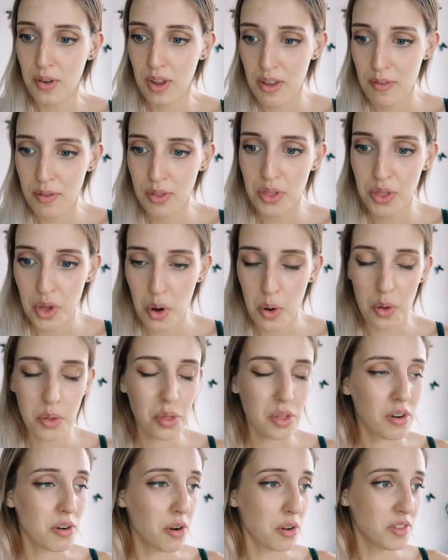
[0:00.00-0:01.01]
Even though
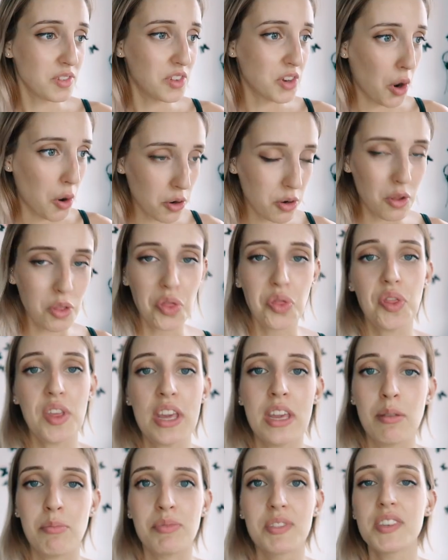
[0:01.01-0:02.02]
there are darker
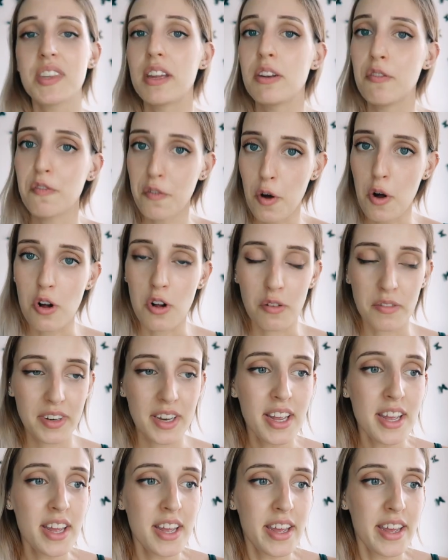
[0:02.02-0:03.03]
themes
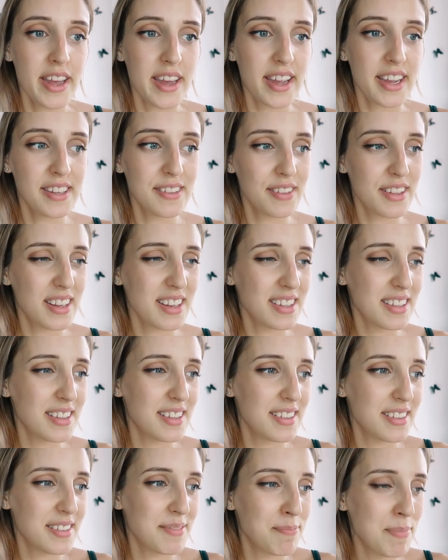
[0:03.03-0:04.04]
involved, it
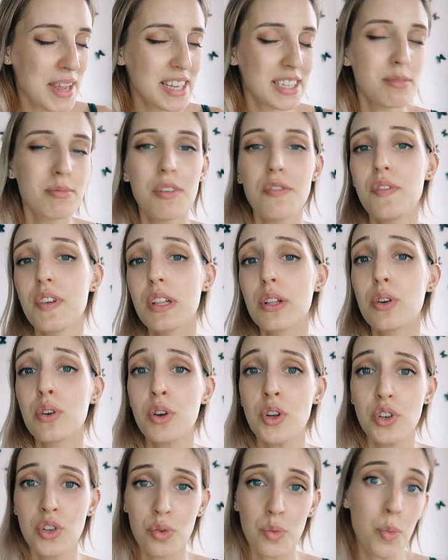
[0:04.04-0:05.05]
makes me feel
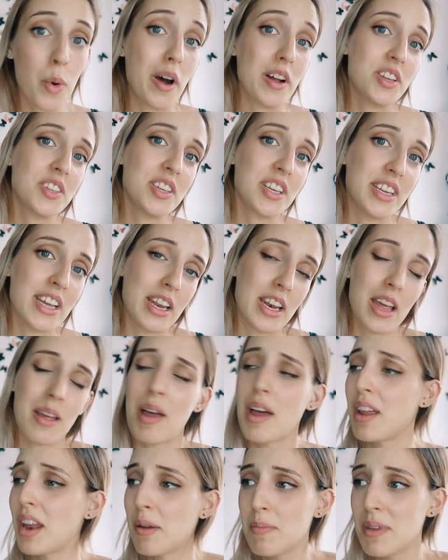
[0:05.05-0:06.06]
good to watch it, and
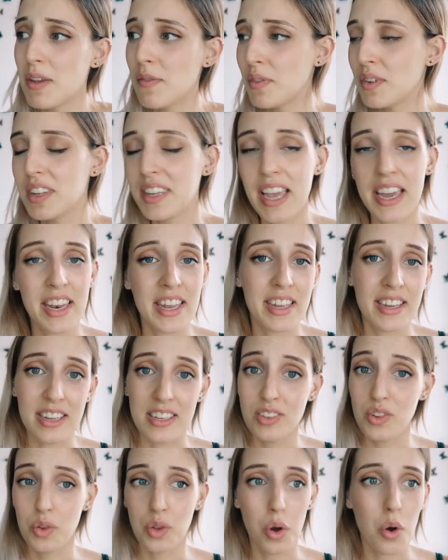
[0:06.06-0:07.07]
I'm even getting
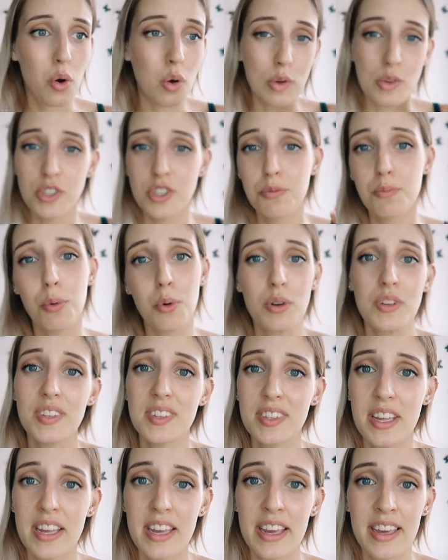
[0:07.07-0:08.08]
into the whole
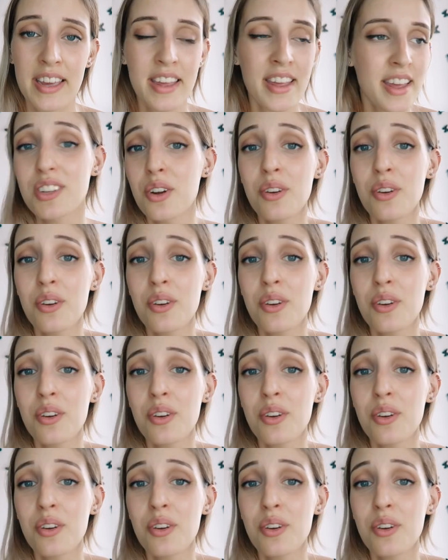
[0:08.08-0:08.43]
sports thing.